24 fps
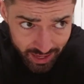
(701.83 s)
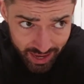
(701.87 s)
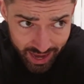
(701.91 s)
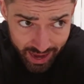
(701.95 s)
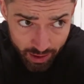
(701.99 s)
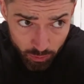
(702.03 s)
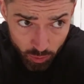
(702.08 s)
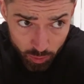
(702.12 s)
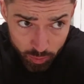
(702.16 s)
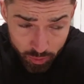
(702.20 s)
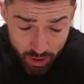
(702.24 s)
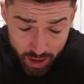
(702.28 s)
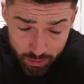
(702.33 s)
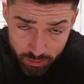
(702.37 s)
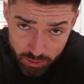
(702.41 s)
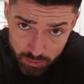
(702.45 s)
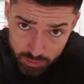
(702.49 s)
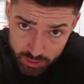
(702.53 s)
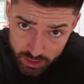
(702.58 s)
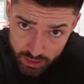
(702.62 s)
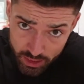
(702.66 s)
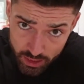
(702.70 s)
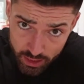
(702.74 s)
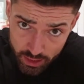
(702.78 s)
I will
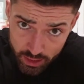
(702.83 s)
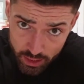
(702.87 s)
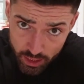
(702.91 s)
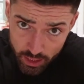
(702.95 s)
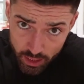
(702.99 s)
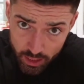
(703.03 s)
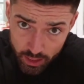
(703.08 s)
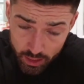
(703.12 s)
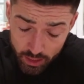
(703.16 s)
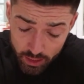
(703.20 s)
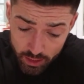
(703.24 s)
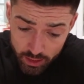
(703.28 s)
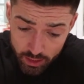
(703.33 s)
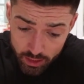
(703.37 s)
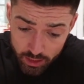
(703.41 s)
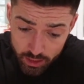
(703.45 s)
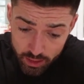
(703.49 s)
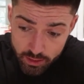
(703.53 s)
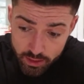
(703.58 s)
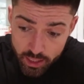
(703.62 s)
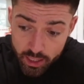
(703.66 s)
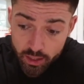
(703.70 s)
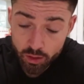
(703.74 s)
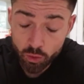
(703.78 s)
probably uh,
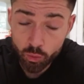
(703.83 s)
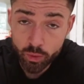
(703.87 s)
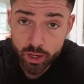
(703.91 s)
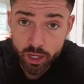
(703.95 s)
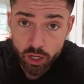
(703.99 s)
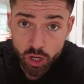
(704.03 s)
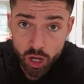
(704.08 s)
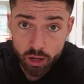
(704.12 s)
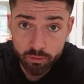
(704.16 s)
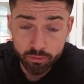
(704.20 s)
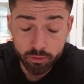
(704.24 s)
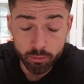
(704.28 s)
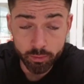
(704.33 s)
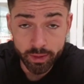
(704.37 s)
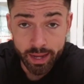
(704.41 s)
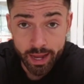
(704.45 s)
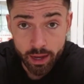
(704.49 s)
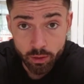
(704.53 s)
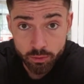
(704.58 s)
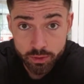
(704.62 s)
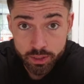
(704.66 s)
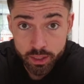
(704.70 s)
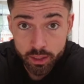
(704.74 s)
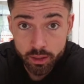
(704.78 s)
take a week off from
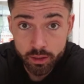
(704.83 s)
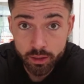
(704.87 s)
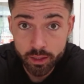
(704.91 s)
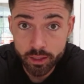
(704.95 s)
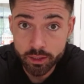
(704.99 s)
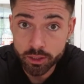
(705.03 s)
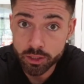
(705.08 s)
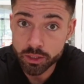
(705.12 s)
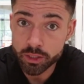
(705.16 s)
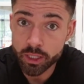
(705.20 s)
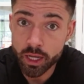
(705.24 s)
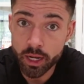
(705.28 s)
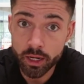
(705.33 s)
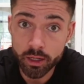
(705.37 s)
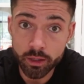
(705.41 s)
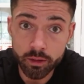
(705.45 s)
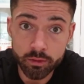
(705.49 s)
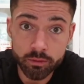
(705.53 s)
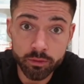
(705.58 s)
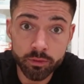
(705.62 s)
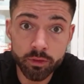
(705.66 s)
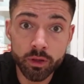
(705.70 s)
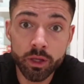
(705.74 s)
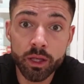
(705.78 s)
counting and just kind
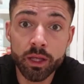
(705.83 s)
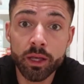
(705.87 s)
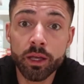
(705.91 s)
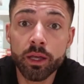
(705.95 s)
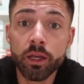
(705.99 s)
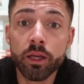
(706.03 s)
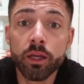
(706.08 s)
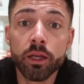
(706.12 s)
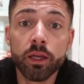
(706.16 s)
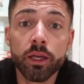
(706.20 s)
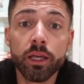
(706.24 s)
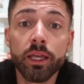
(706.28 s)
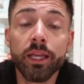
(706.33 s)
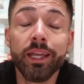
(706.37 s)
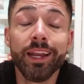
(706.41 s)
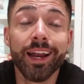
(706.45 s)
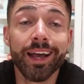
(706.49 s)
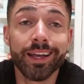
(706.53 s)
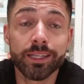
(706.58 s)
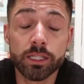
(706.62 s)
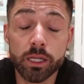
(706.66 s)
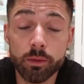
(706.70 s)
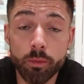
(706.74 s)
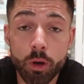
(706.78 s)
of eat
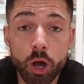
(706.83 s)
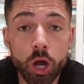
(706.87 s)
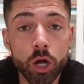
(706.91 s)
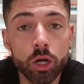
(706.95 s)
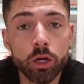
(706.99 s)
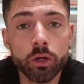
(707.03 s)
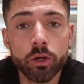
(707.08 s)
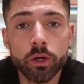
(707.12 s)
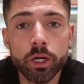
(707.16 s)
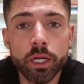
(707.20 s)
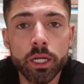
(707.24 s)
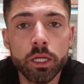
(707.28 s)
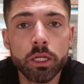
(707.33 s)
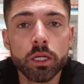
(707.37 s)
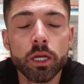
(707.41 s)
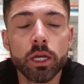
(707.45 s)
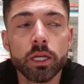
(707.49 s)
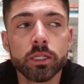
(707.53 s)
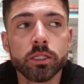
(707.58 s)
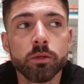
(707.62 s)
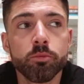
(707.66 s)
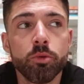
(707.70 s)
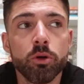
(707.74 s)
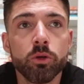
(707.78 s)
as I'm hungry,
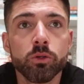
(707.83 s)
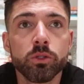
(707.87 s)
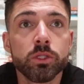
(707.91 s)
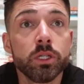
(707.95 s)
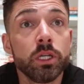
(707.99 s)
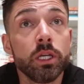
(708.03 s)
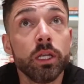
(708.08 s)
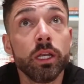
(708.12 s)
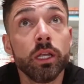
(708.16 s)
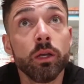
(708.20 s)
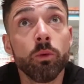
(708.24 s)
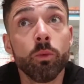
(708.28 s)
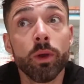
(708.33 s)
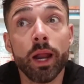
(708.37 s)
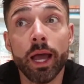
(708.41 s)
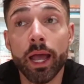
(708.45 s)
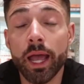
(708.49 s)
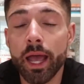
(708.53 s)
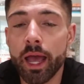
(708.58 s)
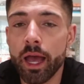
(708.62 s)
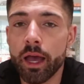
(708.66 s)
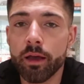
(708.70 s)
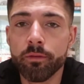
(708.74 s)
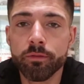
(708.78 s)
as opposed to eating when I
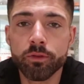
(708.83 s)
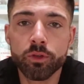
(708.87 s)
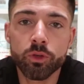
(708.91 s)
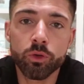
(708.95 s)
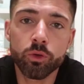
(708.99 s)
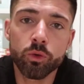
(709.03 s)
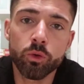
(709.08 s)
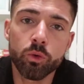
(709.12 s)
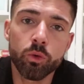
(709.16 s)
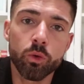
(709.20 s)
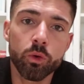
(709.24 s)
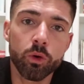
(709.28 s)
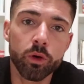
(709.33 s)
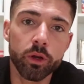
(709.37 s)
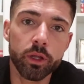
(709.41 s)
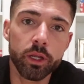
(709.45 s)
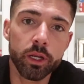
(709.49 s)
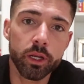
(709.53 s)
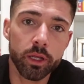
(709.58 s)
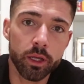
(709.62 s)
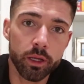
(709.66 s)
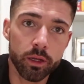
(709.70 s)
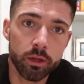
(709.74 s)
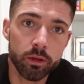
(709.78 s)
have to, or
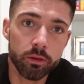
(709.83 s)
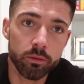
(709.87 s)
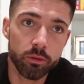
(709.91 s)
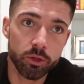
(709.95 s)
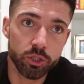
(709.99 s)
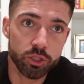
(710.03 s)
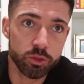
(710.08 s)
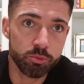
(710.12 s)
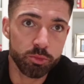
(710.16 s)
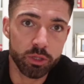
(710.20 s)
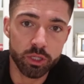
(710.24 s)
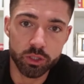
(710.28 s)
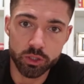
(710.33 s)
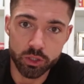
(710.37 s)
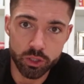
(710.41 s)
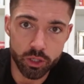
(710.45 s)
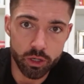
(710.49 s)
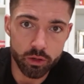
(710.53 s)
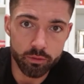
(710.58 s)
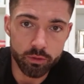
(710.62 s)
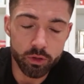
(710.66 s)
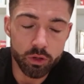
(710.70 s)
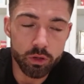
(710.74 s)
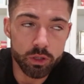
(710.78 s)
eating or just being
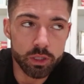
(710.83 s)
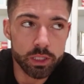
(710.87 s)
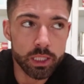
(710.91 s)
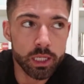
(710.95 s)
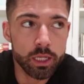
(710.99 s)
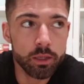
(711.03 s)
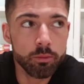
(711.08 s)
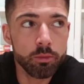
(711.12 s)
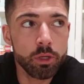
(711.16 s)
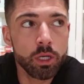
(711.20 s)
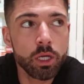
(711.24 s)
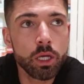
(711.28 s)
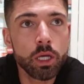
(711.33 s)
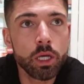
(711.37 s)
starving all the time.